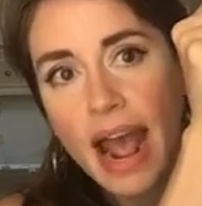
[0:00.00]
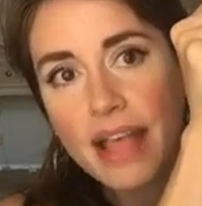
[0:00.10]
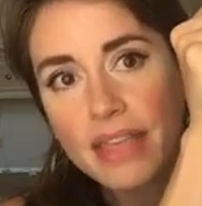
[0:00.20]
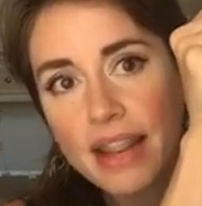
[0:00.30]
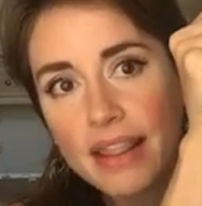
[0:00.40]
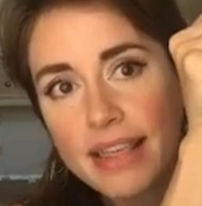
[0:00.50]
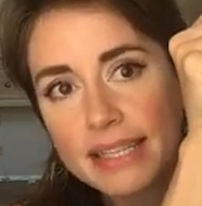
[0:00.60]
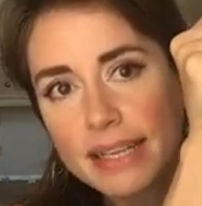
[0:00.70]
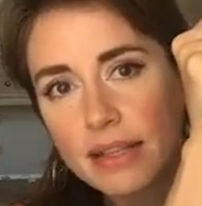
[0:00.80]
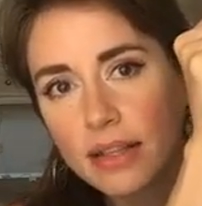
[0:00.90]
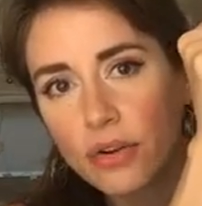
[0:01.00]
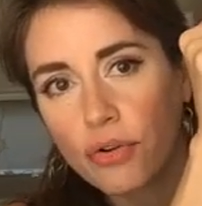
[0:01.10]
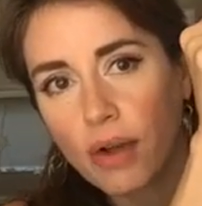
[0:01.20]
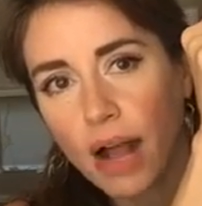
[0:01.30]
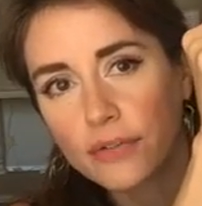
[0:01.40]
And then this is a
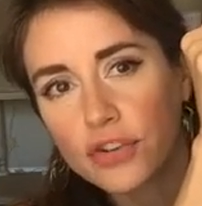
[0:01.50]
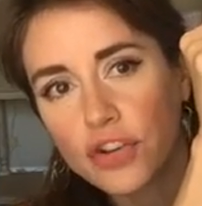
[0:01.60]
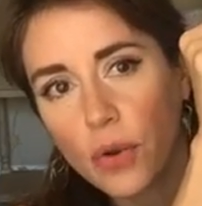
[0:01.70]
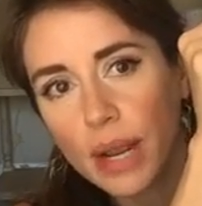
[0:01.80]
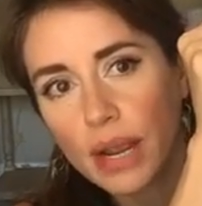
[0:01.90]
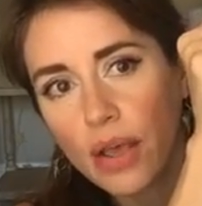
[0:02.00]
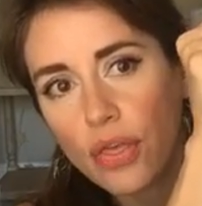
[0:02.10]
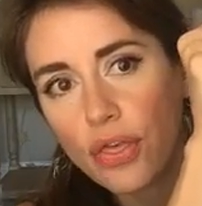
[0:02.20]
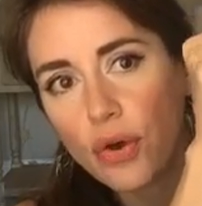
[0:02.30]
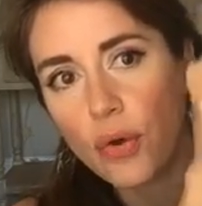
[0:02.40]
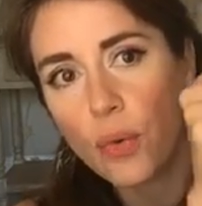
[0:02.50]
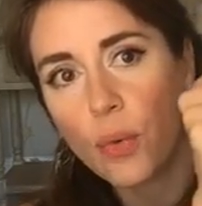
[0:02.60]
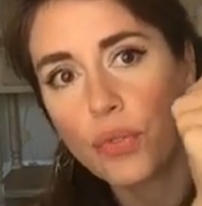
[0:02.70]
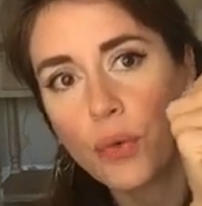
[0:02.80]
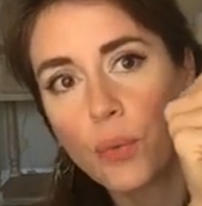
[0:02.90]
little graph showing the,
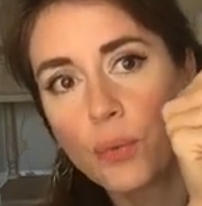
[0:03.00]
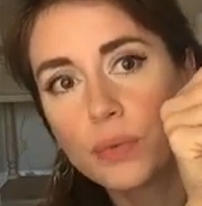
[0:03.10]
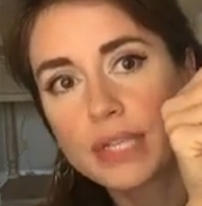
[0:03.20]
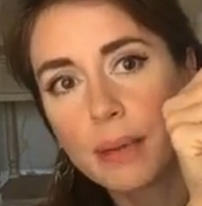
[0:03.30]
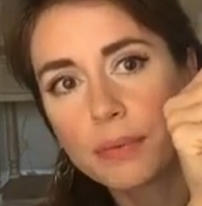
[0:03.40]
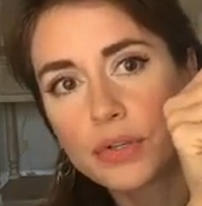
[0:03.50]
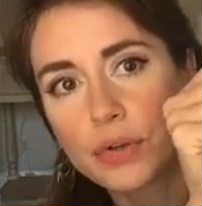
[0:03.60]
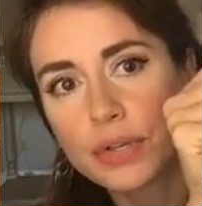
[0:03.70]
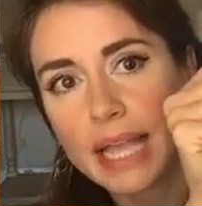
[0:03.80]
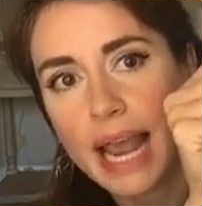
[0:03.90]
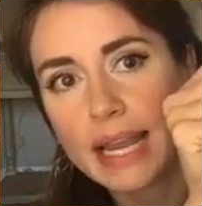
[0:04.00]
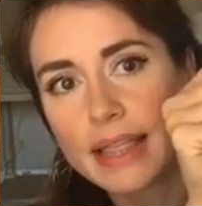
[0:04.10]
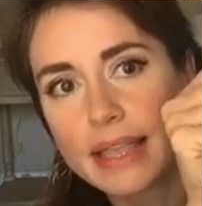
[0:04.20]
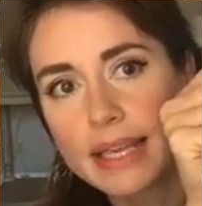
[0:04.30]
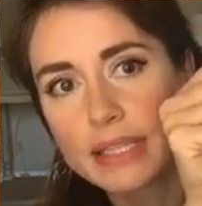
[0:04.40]
the temperatures
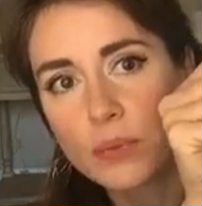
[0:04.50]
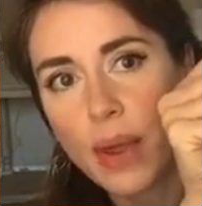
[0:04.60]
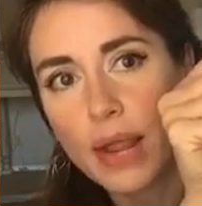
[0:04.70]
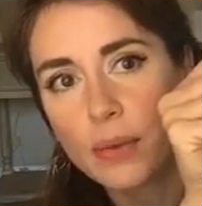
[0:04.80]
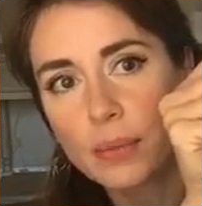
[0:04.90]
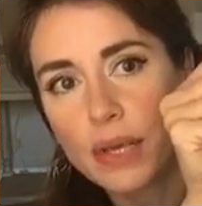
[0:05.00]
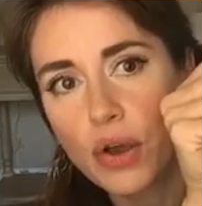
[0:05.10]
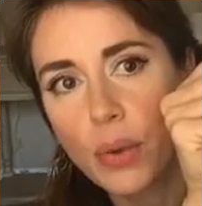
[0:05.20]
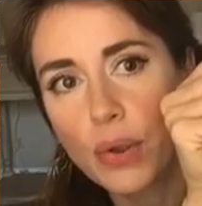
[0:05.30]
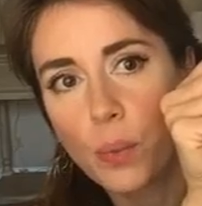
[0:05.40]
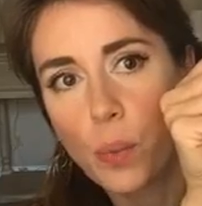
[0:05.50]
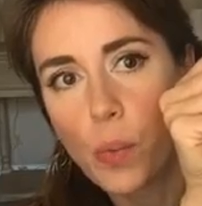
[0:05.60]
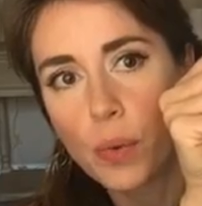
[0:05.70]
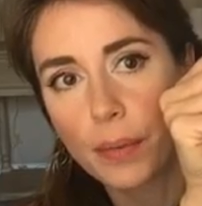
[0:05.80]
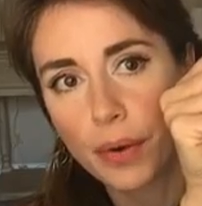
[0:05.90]
and this way would be going
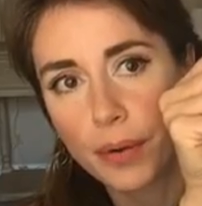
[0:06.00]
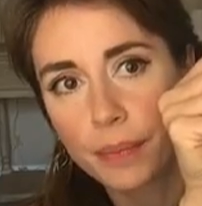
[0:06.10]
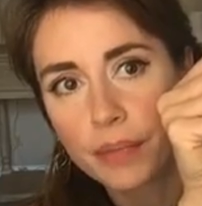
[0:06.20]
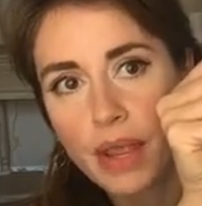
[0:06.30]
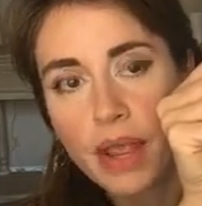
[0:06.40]
warmer.